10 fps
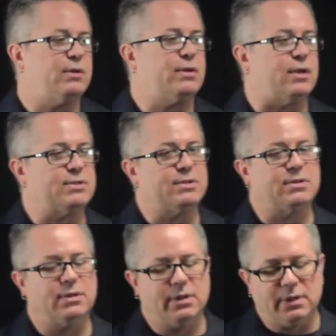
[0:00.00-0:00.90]

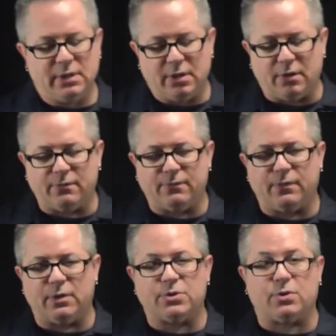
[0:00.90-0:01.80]
cousin of
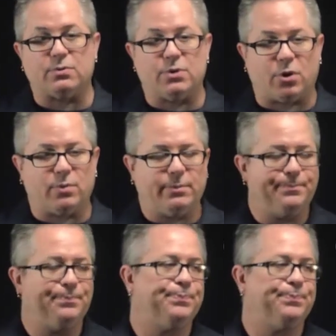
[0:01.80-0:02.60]
Charles Darwin.